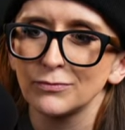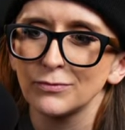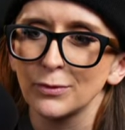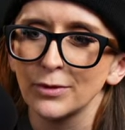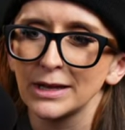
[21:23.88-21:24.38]

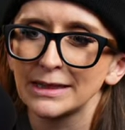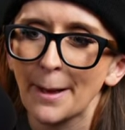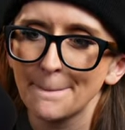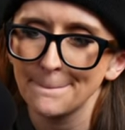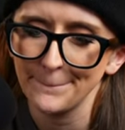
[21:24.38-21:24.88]
for like
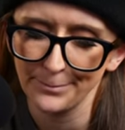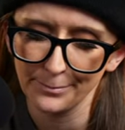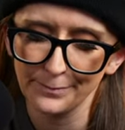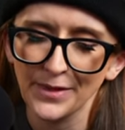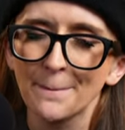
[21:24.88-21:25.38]
that
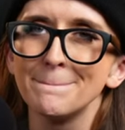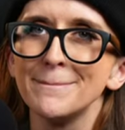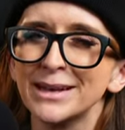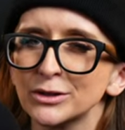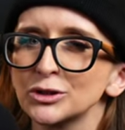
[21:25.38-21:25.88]
that
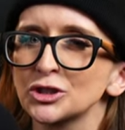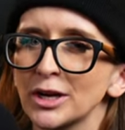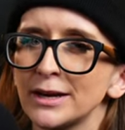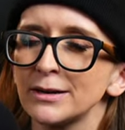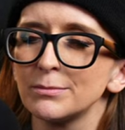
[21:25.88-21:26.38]
middle
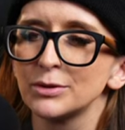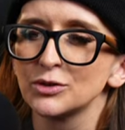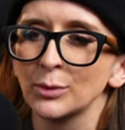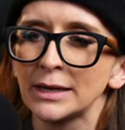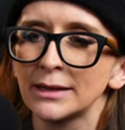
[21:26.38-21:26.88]
shade
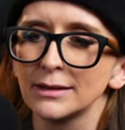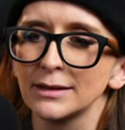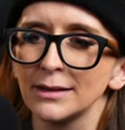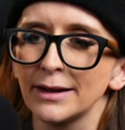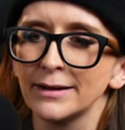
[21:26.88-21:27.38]
between the
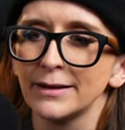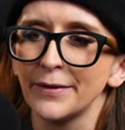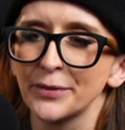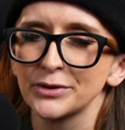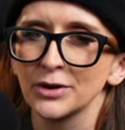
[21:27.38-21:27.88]
light
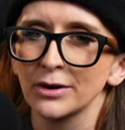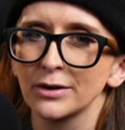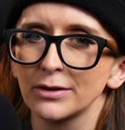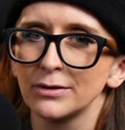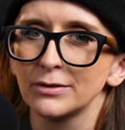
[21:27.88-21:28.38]
and the
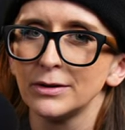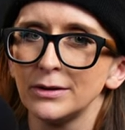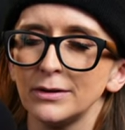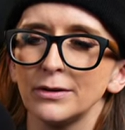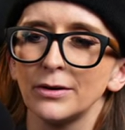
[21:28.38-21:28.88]
dark
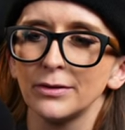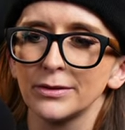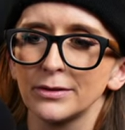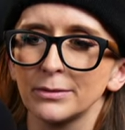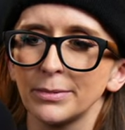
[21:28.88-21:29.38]

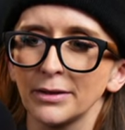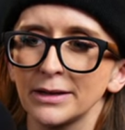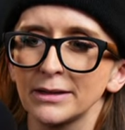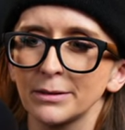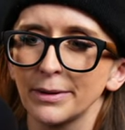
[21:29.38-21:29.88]
on the
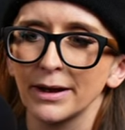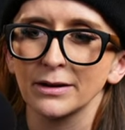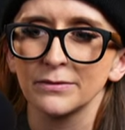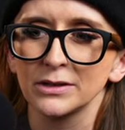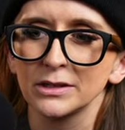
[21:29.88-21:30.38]
belly and the back
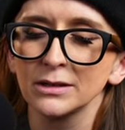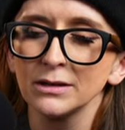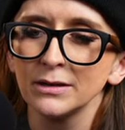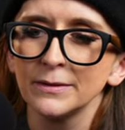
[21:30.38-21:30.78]
of the deer.